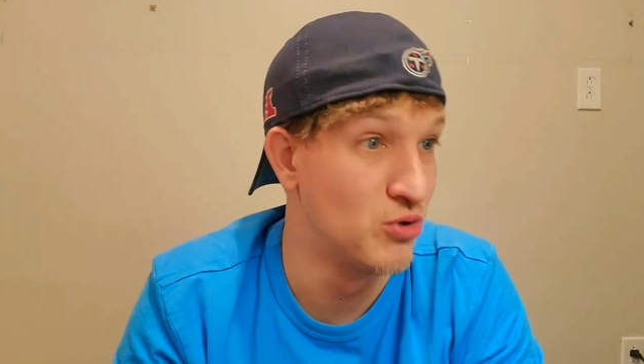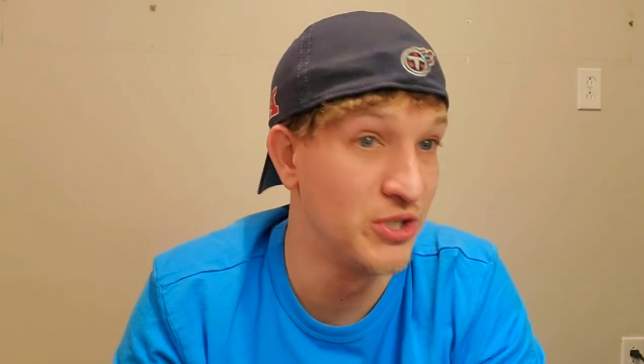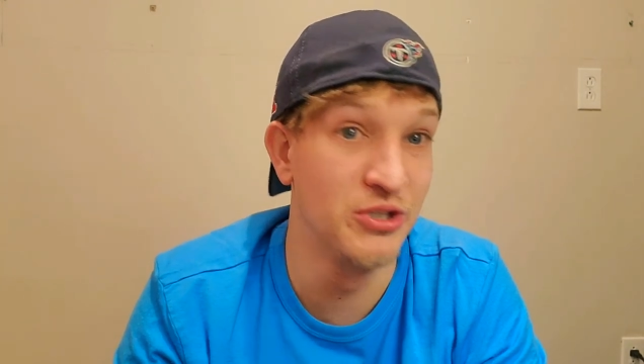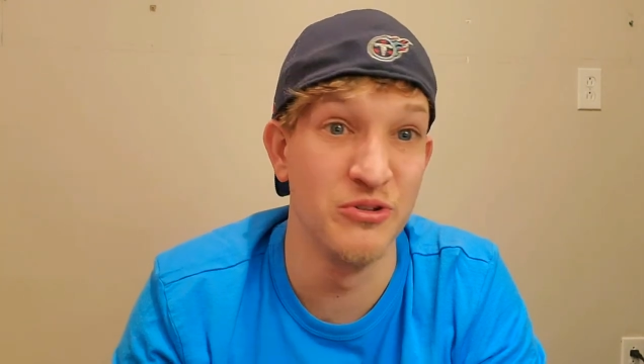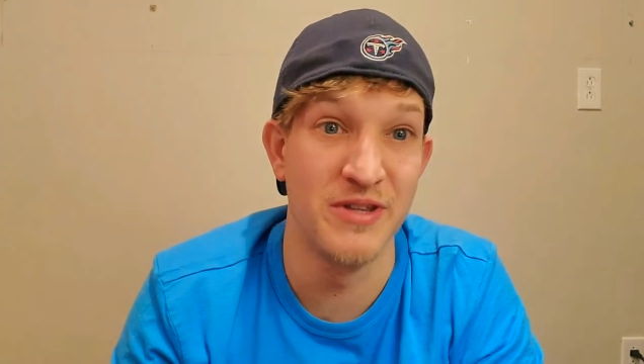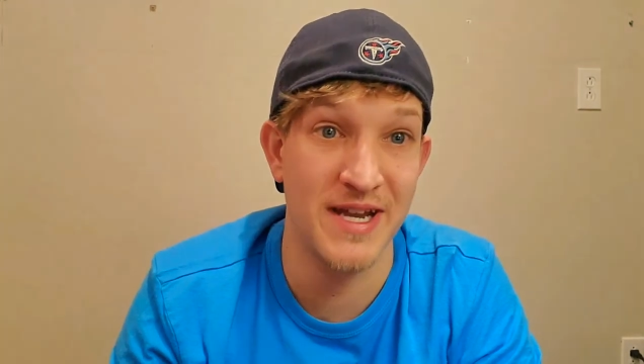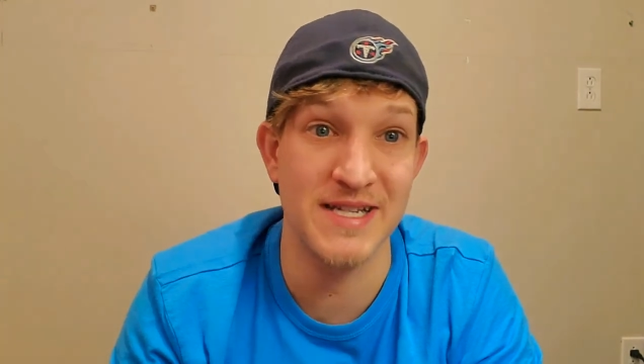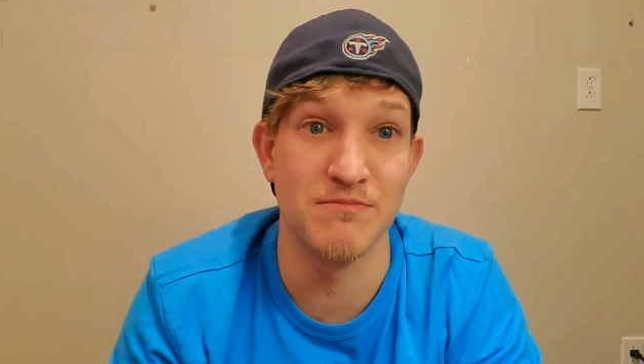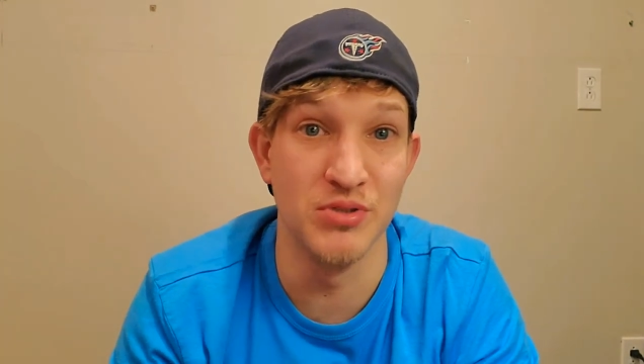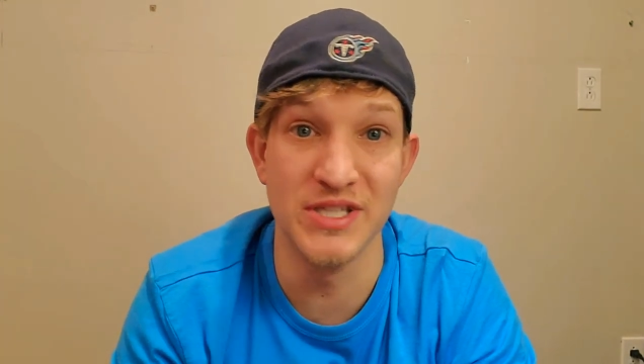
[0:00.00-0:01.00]
real
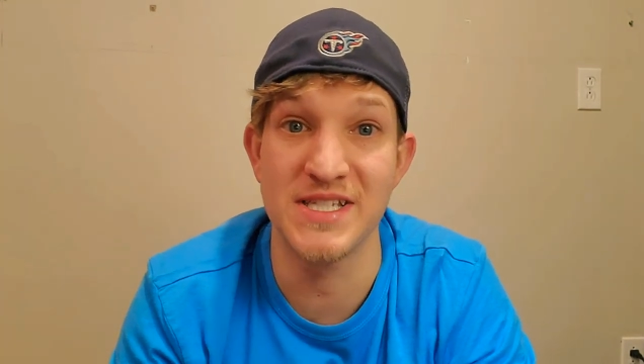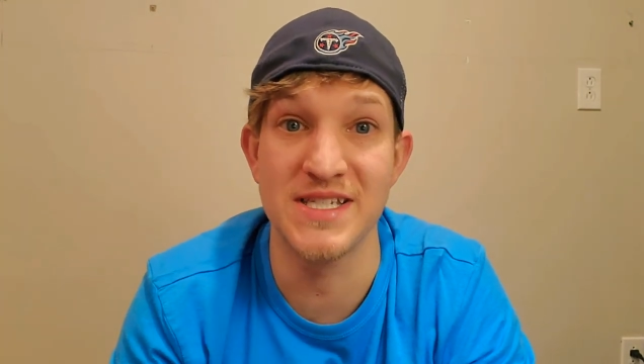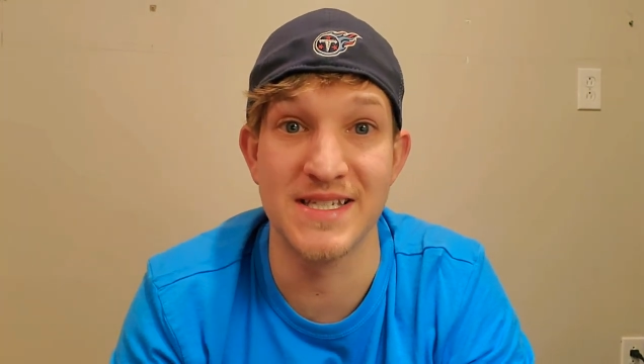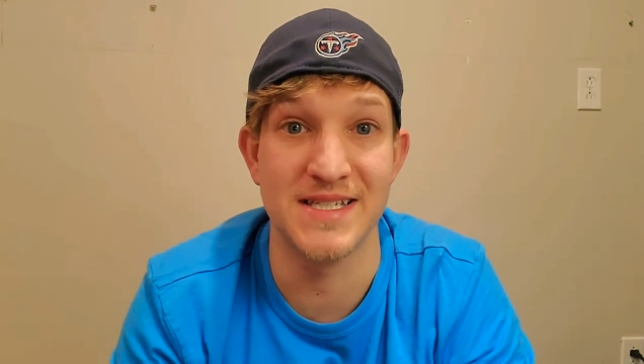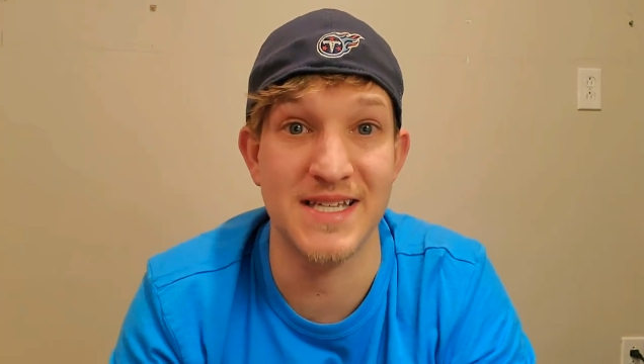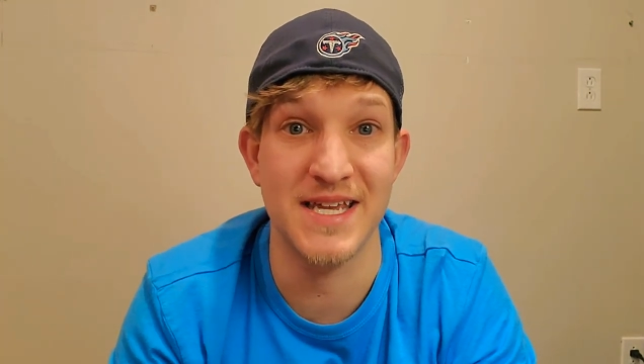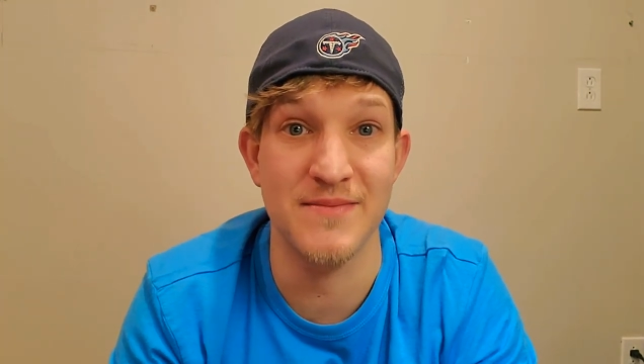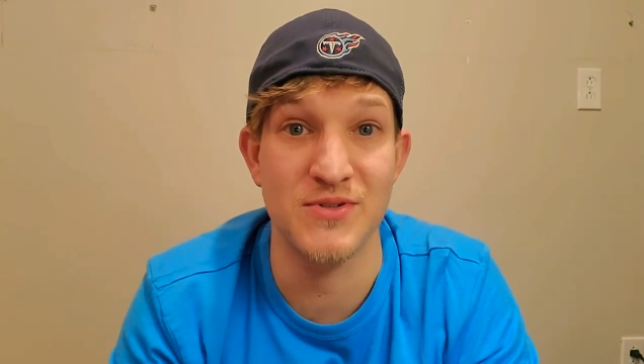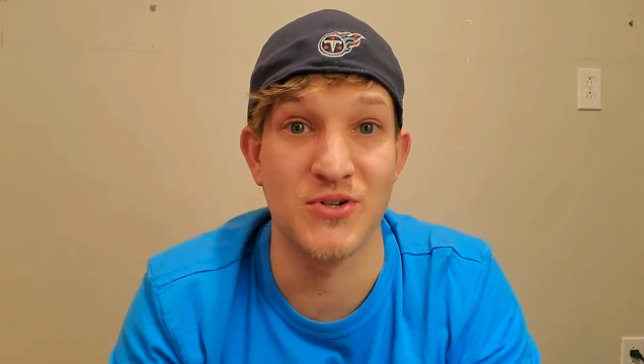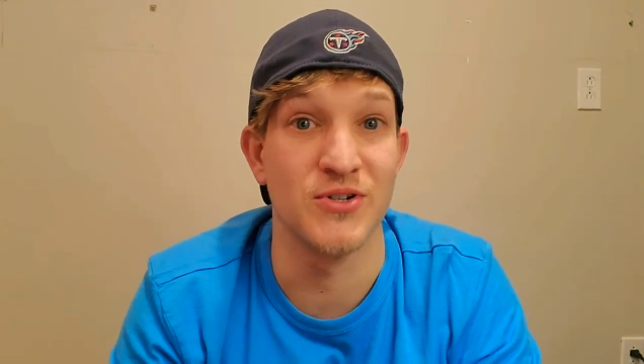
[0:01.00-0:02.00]
nice blitzes and
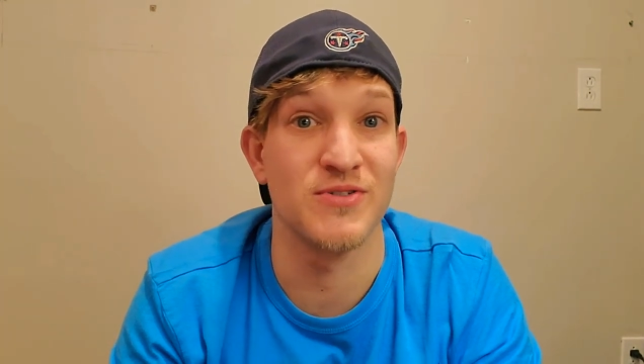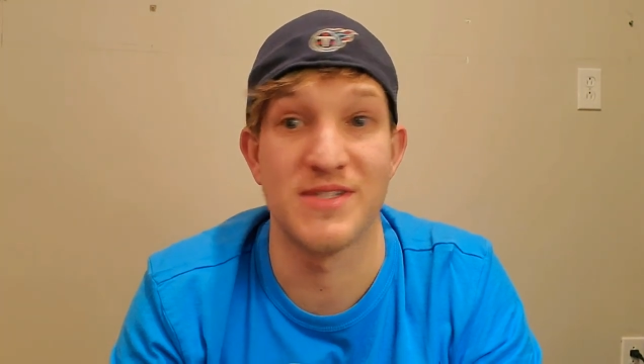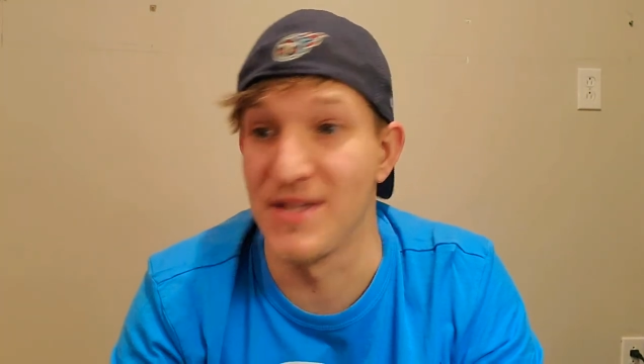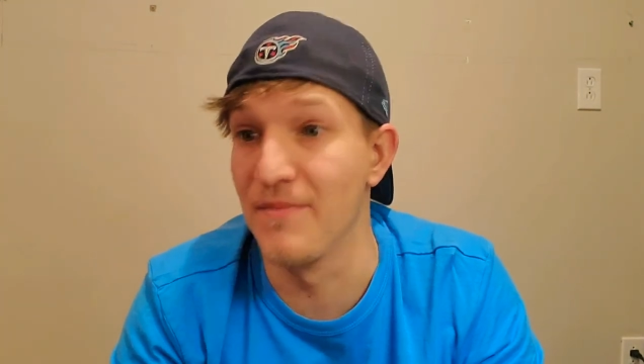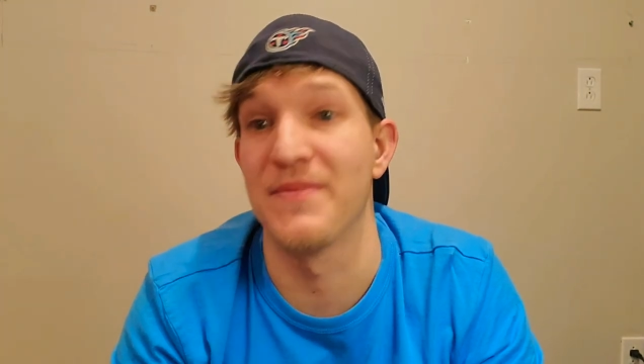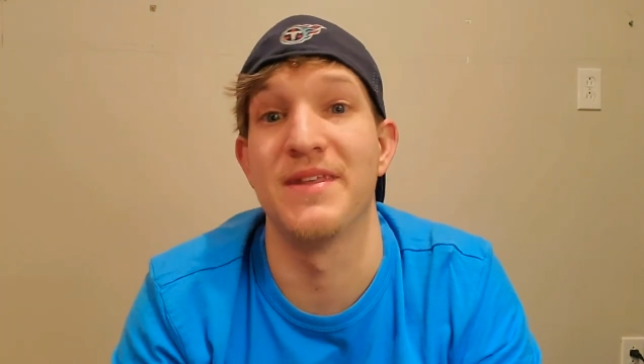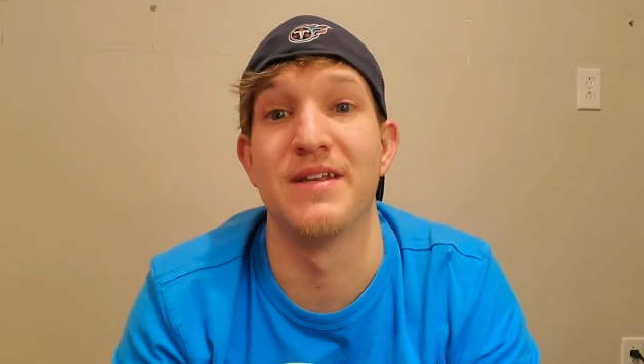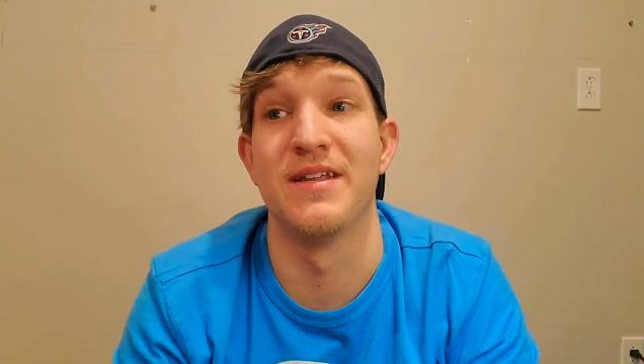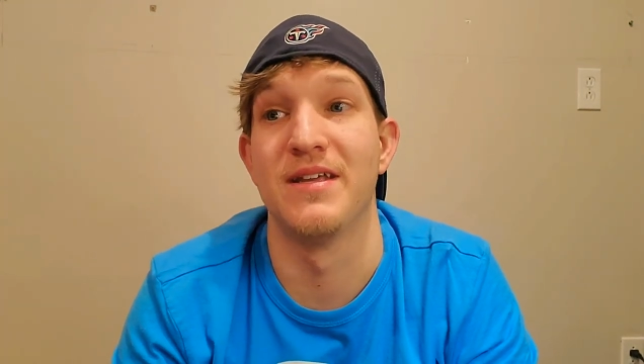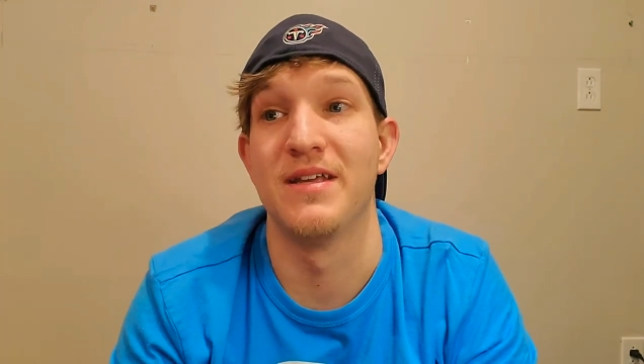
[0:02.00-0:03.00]
schemes or something